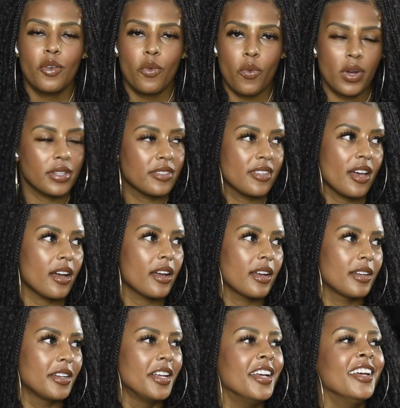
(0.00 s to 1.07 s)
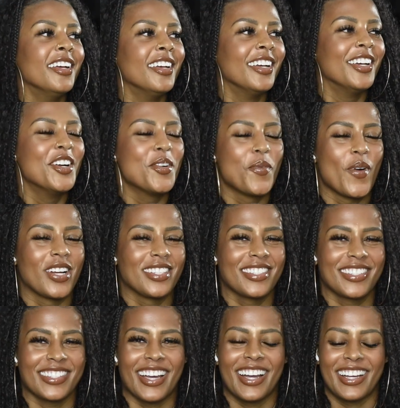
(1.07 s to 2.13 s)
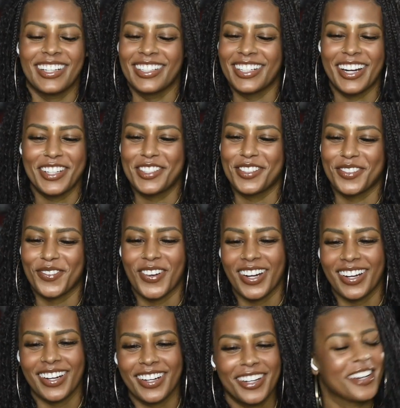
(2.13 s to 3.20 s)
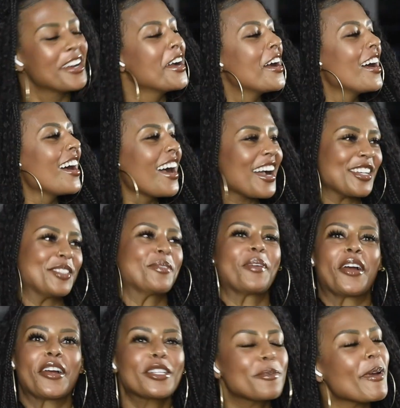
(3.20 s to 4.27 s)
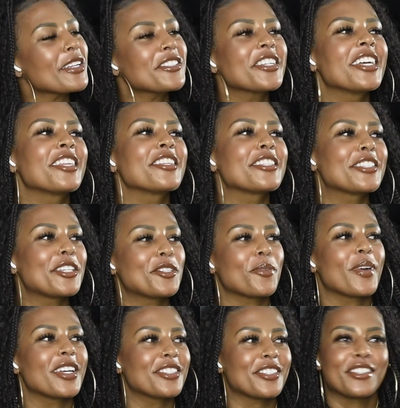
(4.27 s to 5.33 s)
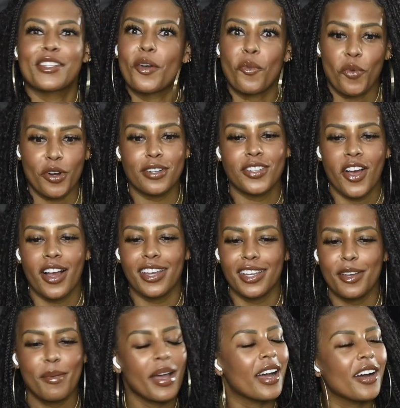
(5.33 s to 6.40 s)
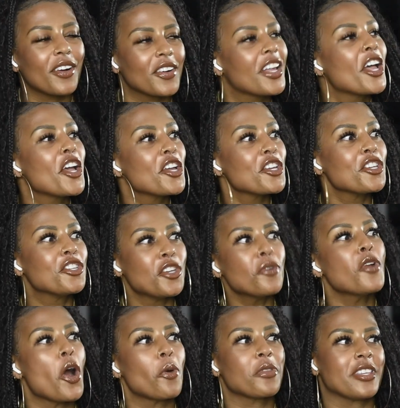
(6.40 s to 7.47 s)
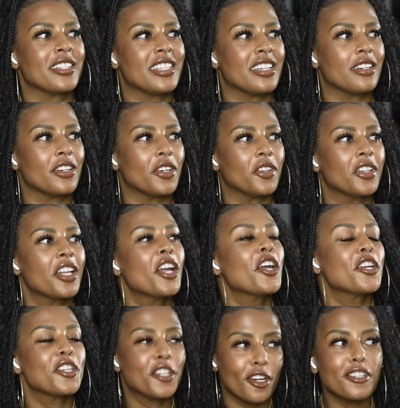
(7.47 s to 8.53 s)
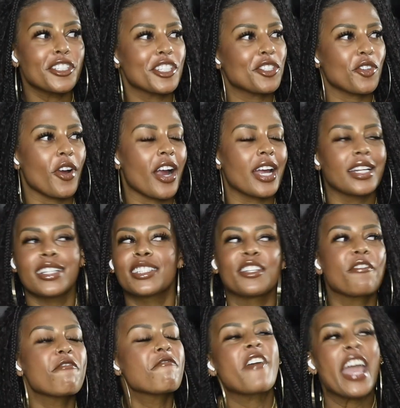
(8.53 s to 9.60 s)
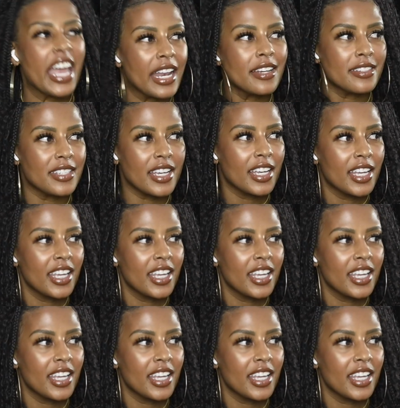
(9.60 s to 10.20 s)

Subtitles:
one side, one-sided. I swear. Especially in the situations that we're talking about, you know the deal. You're just trying to defend.